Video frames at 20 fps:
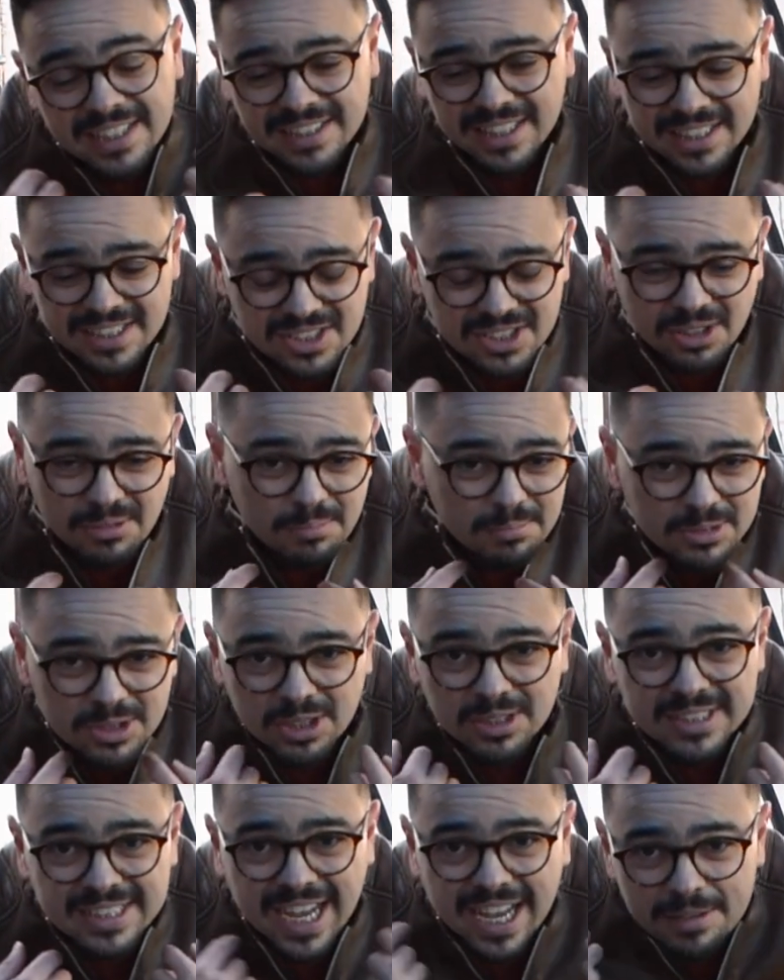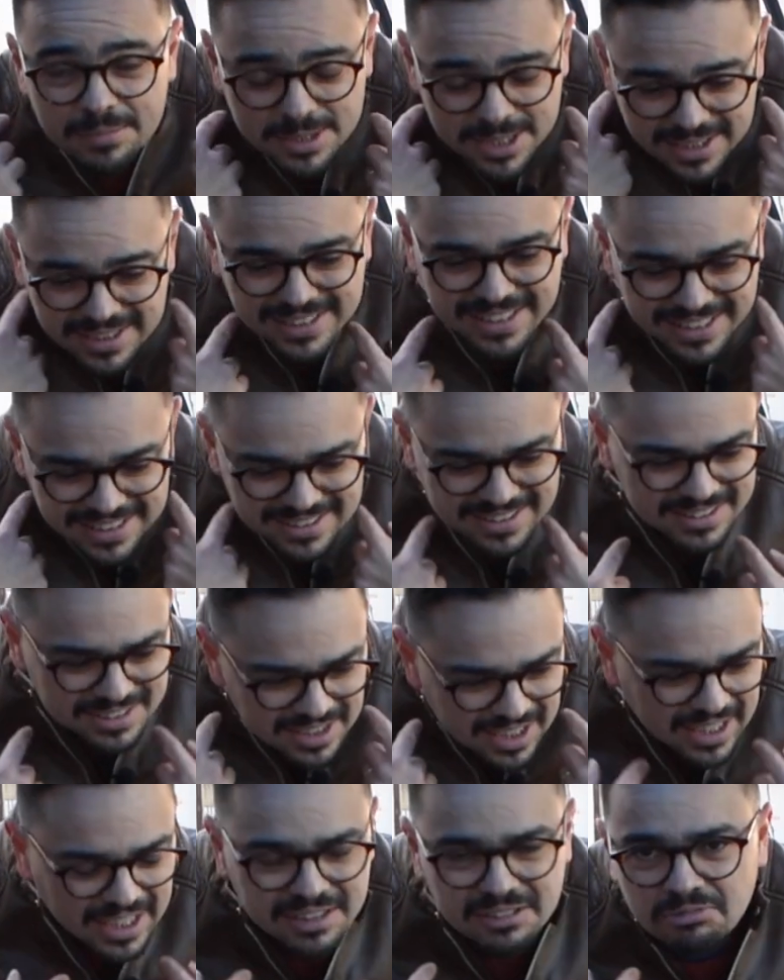That sometimes it
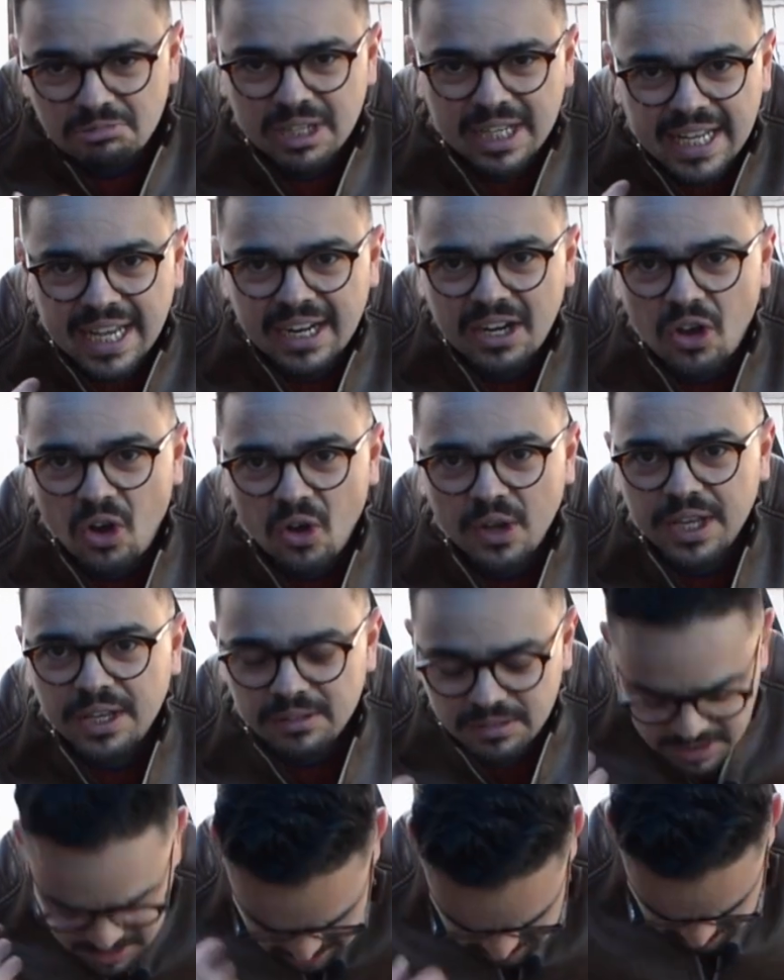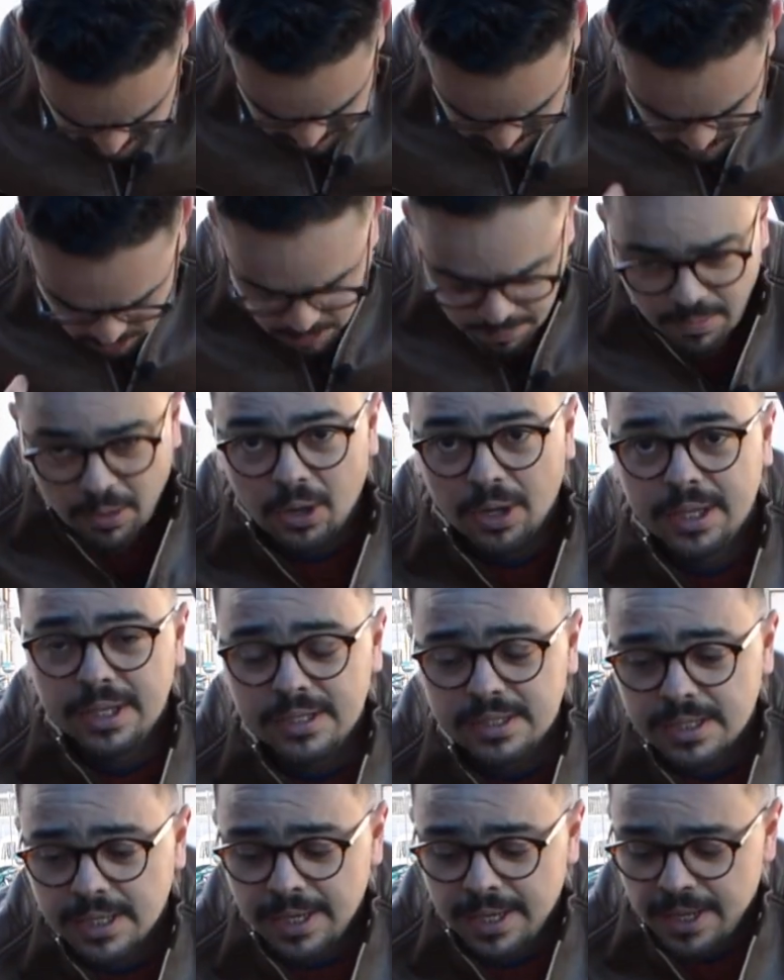gets really annoying. These 4
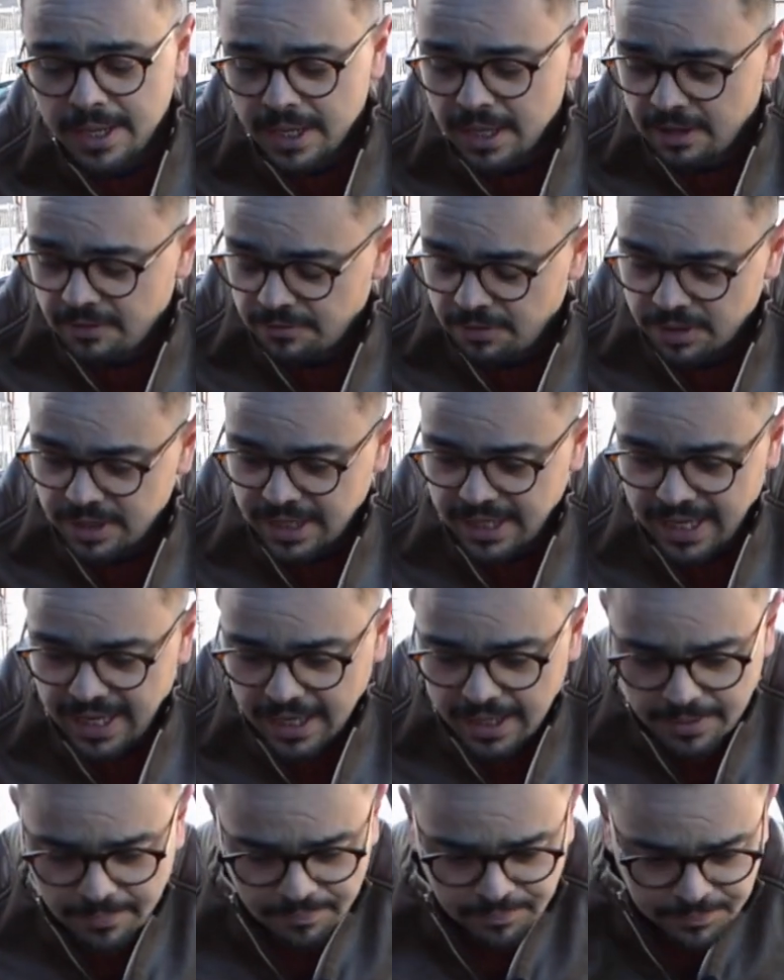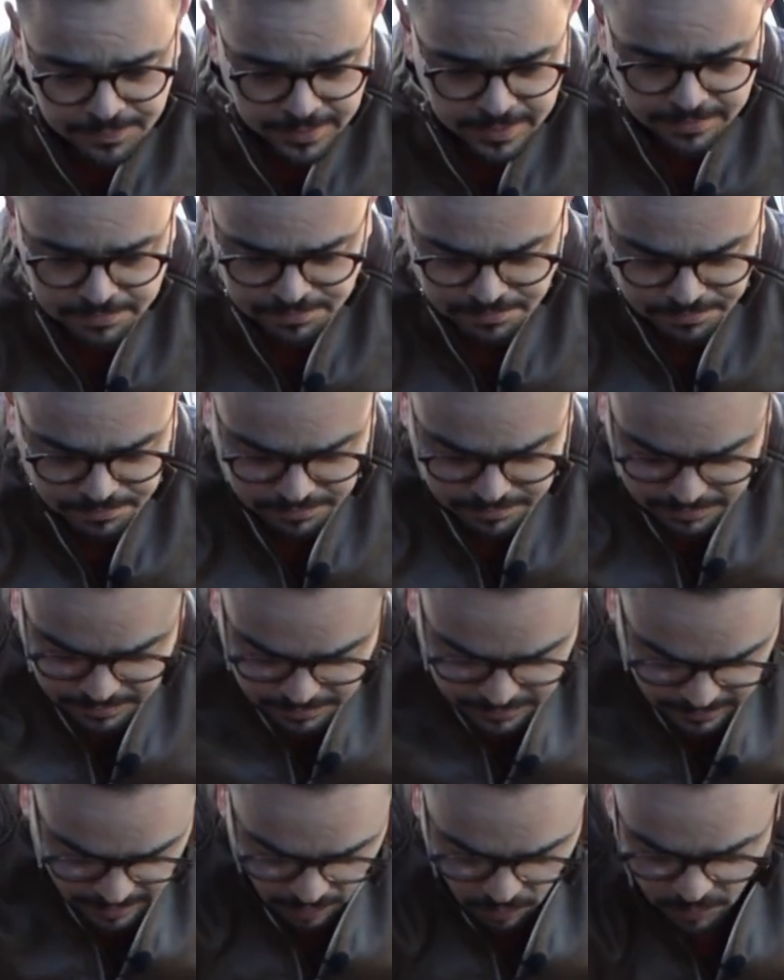points for the neck.
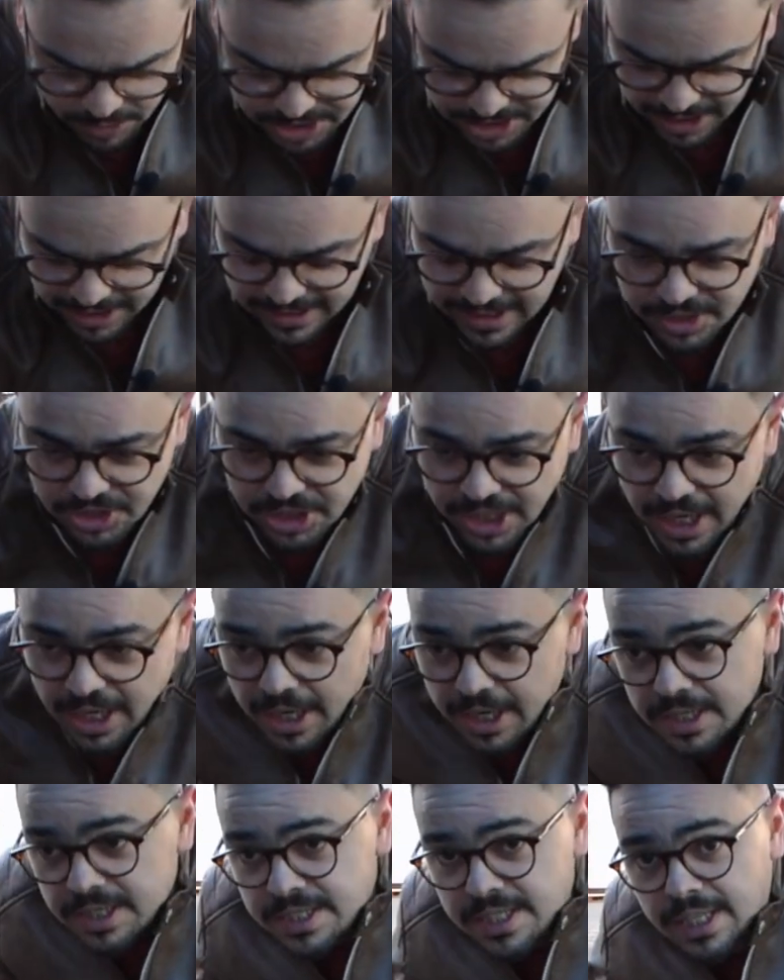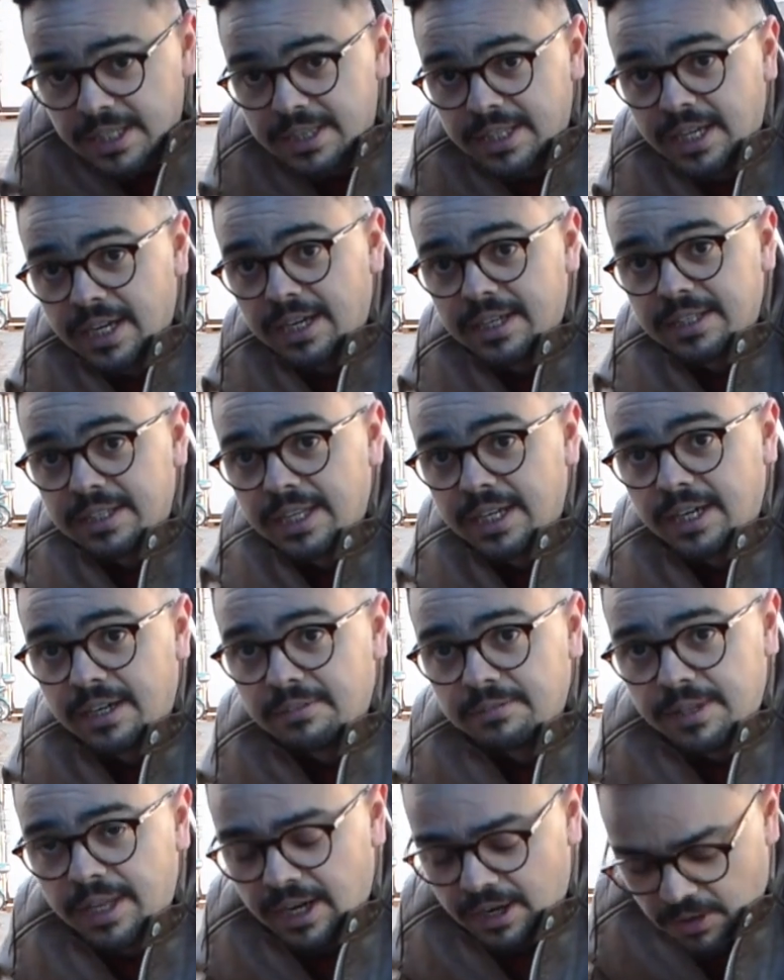We check the chairs that
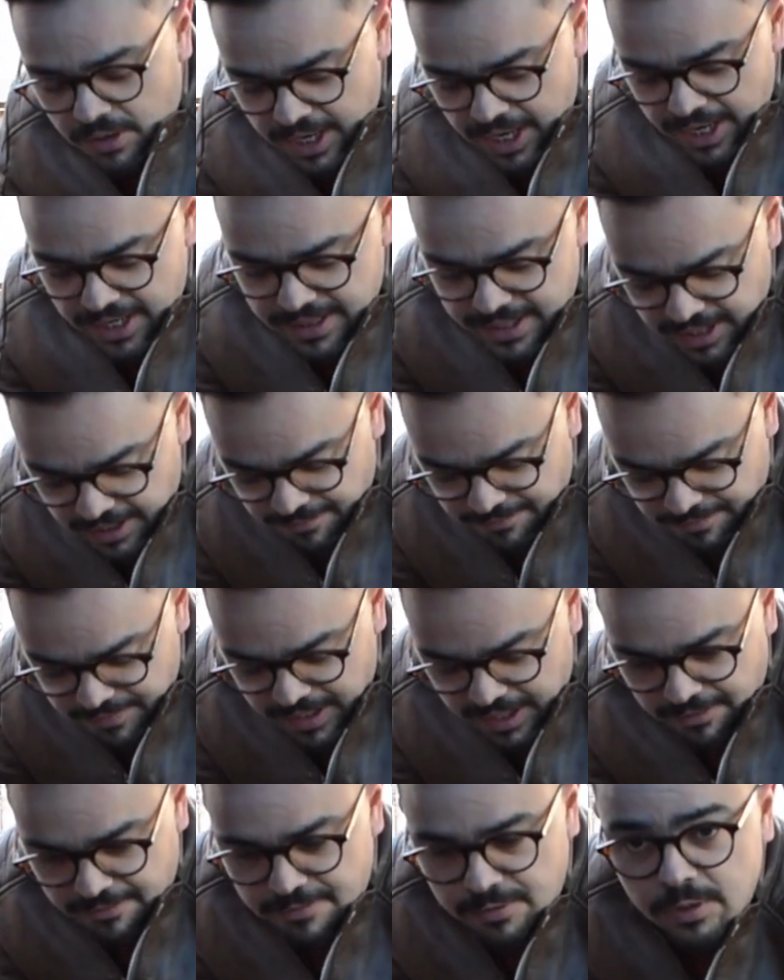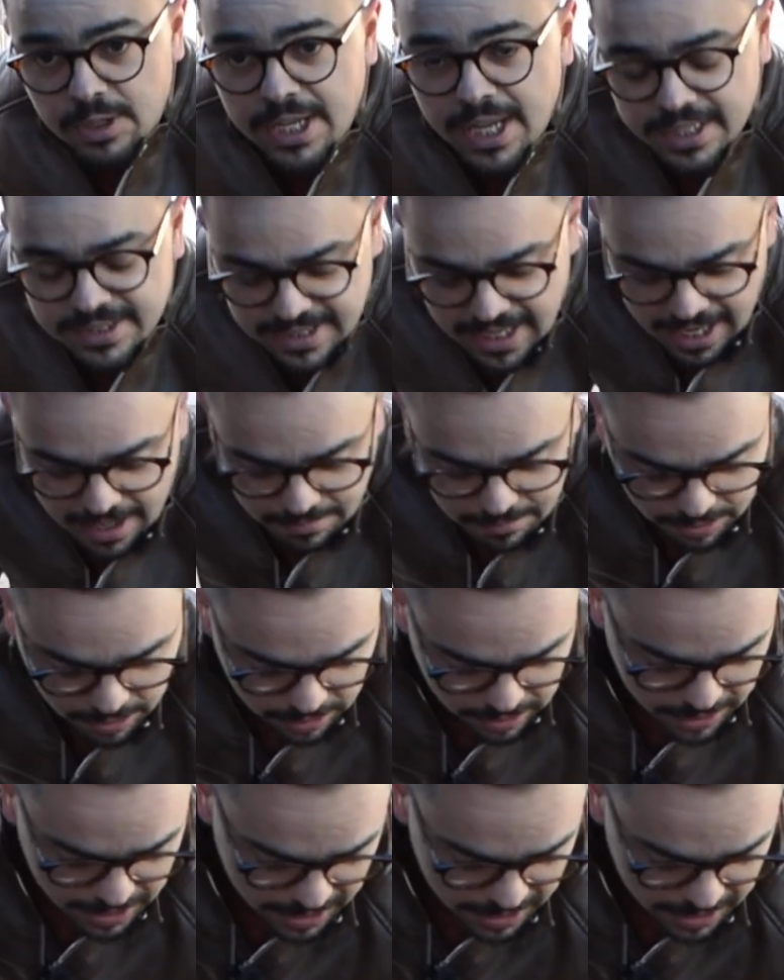they're okay. They're fully assembled.